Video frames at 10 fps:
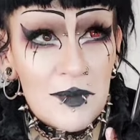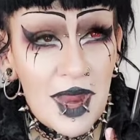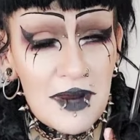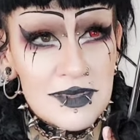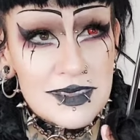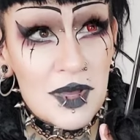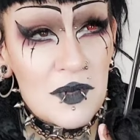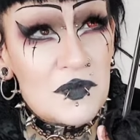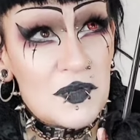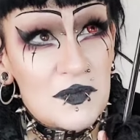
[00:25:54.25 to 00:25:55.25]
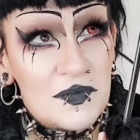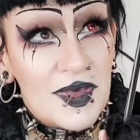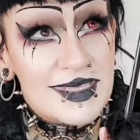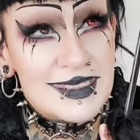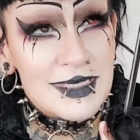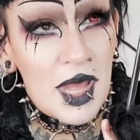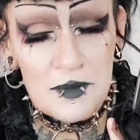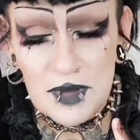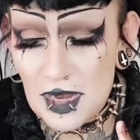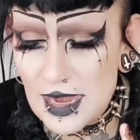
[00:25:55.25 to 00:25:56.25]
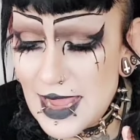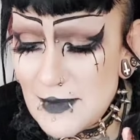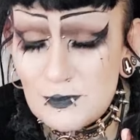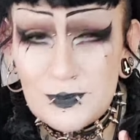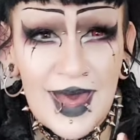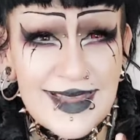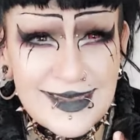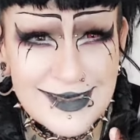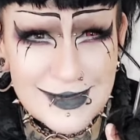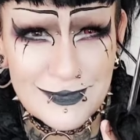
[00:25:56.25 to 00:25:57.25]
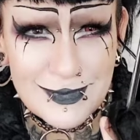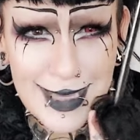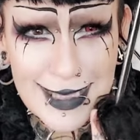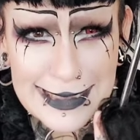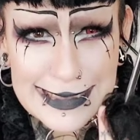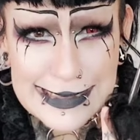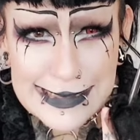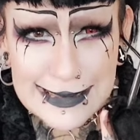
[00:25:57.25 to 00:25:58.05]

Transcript: parasol for the first time and it bites me,